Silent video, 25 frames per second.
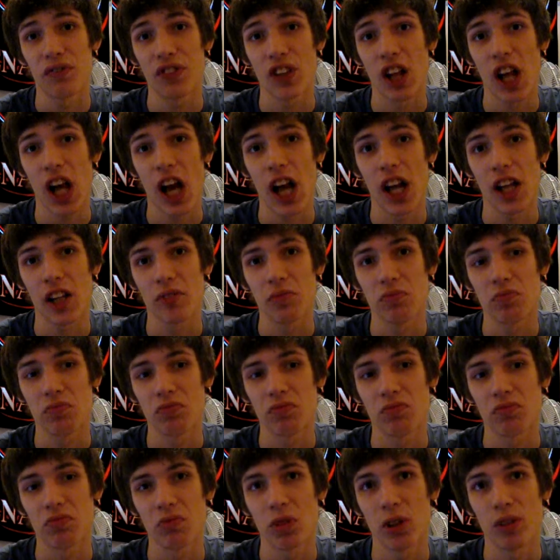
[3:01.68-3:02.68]
fly,
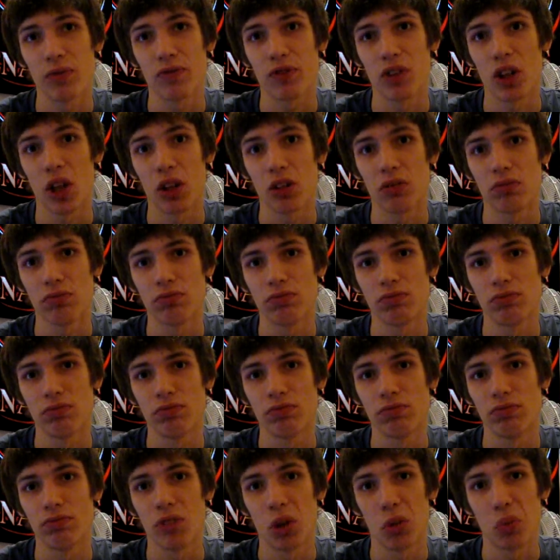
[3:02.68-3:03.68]
or float,
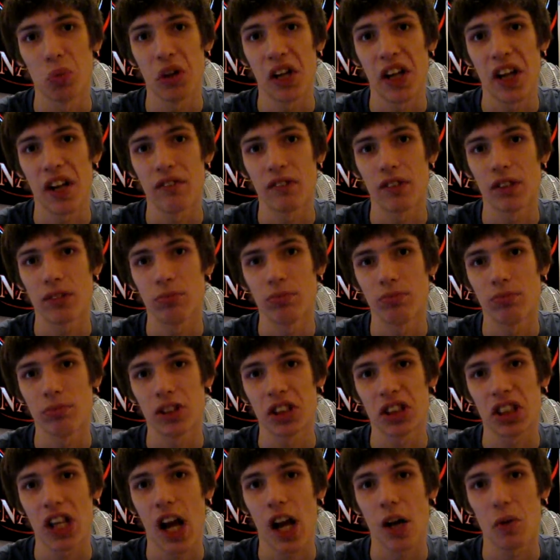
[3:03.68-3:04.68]
or whatever,
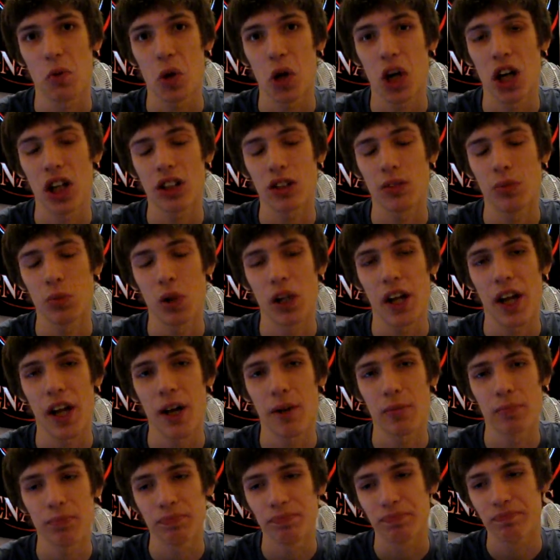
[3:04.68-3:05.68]
skywalk,
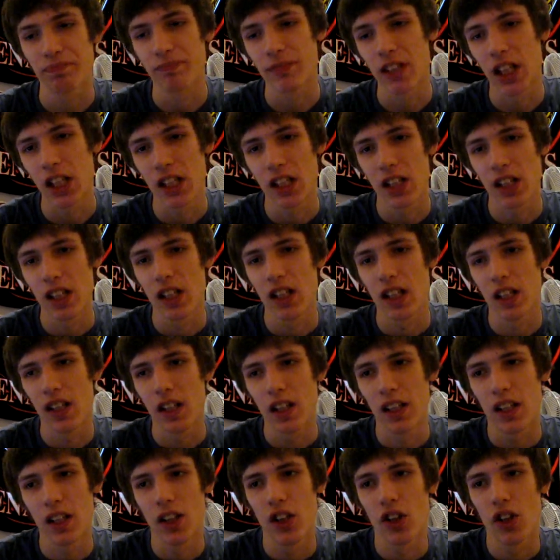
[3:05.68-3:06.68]
whatever.
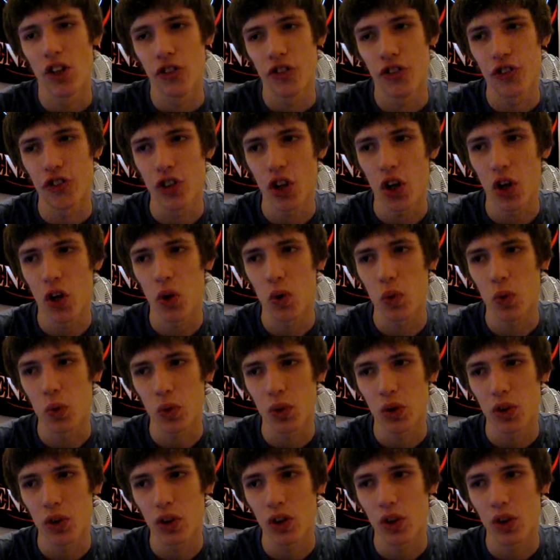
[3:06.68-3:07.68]
So,